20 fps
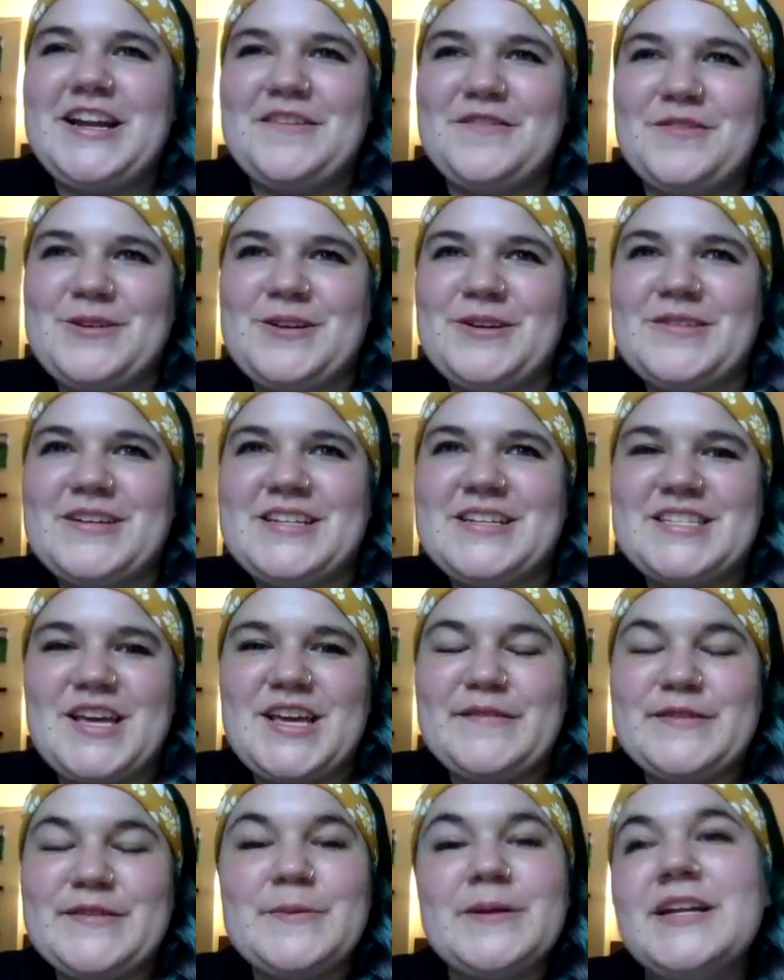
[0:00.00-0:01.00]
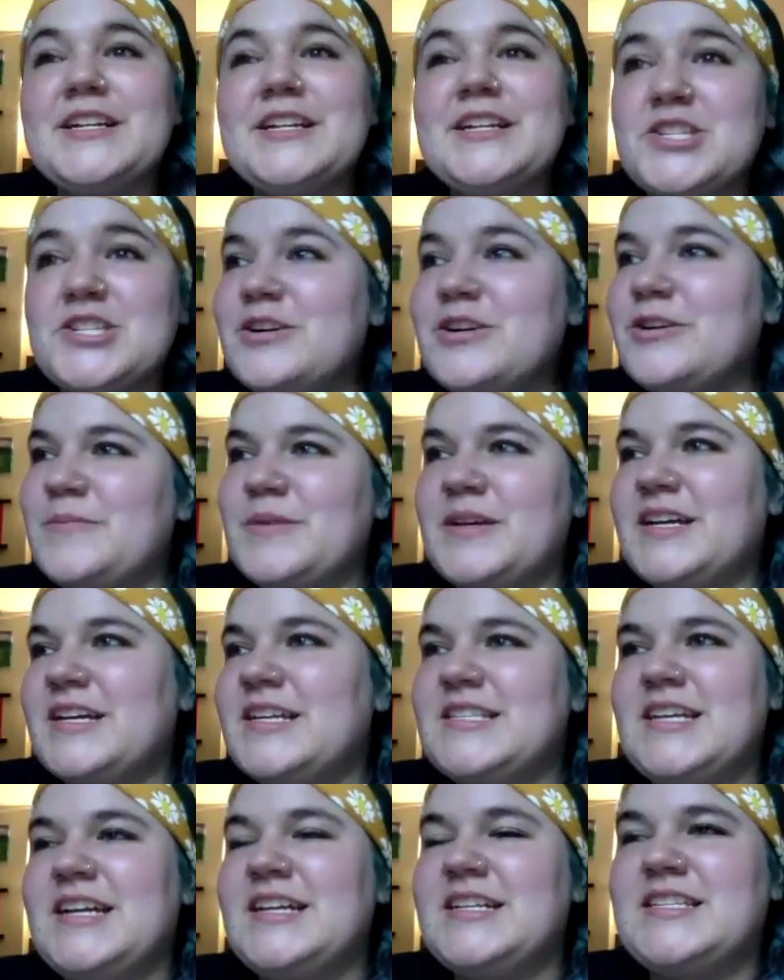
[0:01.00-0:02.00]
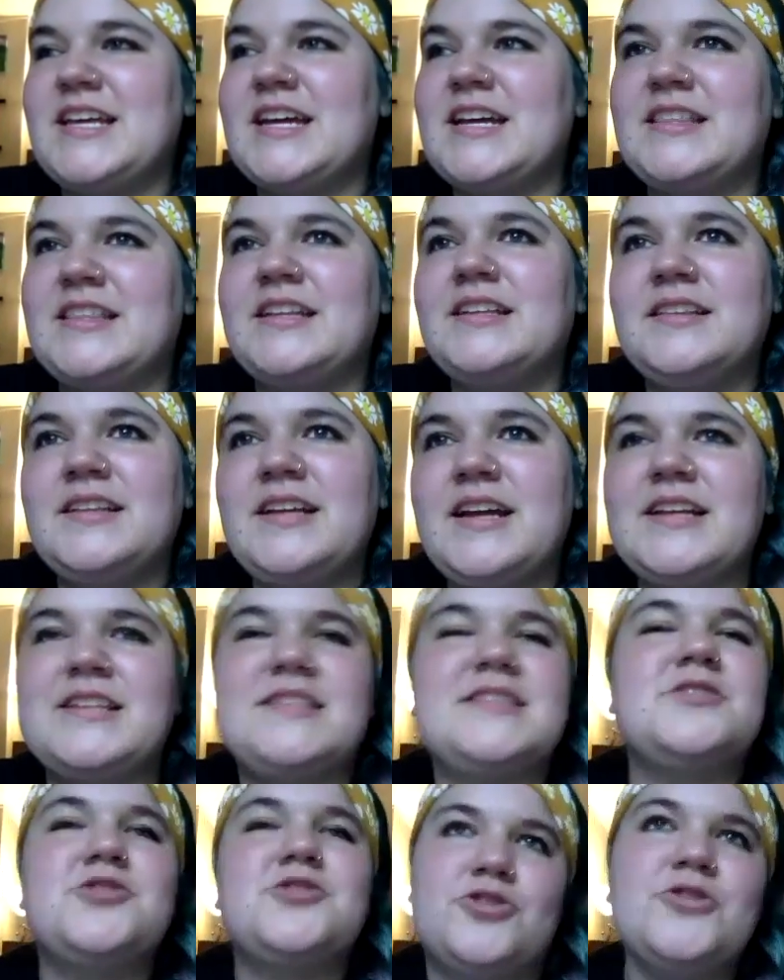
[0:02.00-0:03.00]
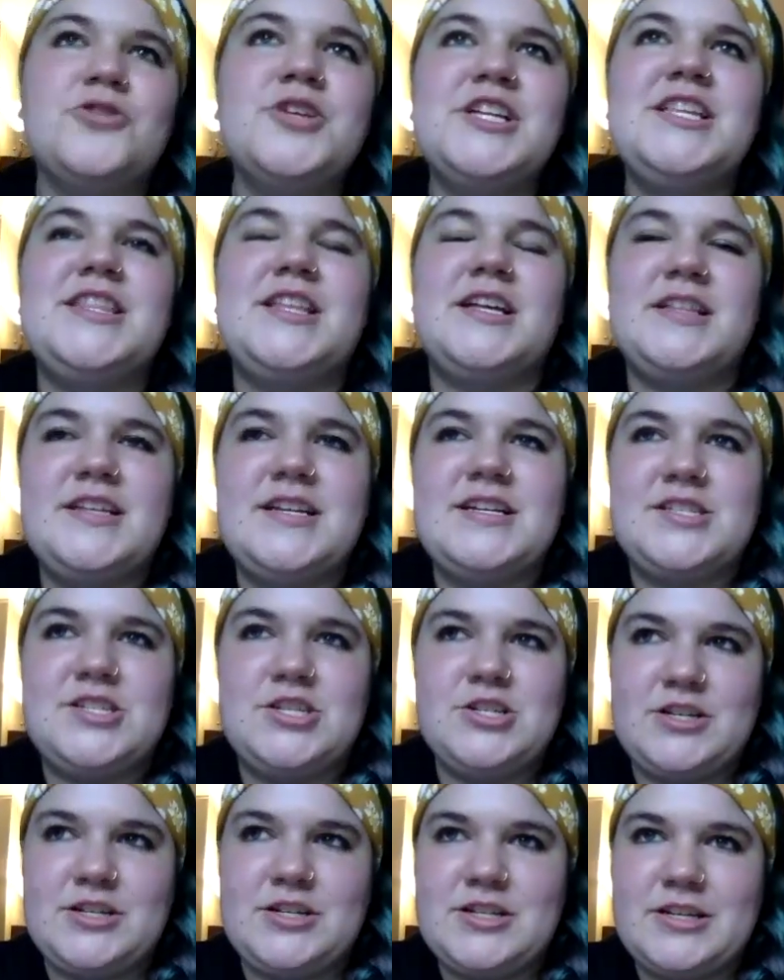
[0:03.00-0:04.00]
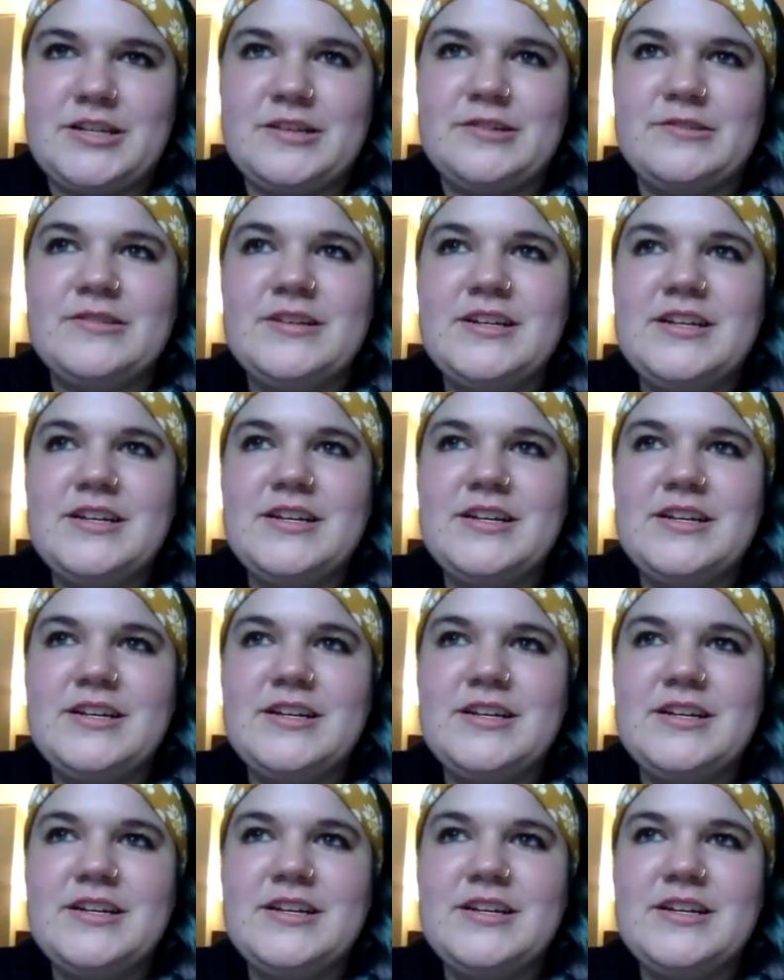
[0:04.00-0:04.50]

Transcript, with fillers: everyone always gives, but it's true yep. because it's like the it's truly the least you can do.